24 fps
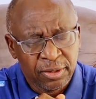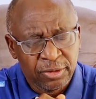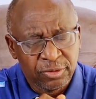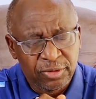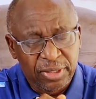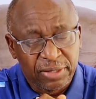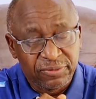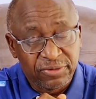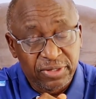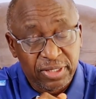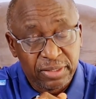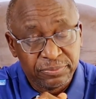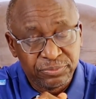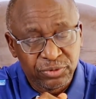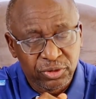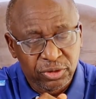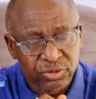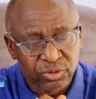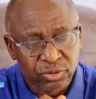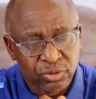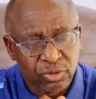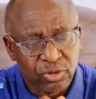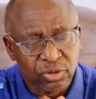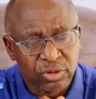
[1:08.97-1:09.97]
You have helped
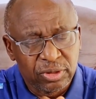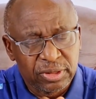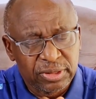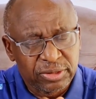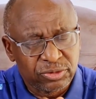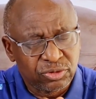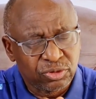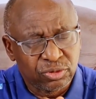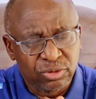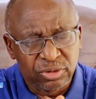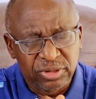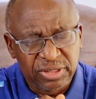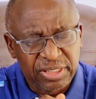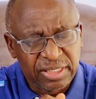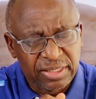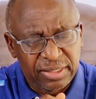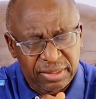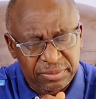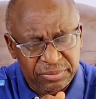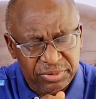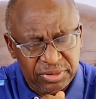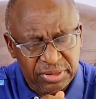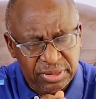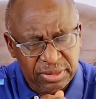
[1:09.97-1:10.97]
us, O God, at all
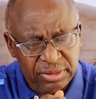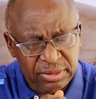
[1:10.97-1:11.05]
times.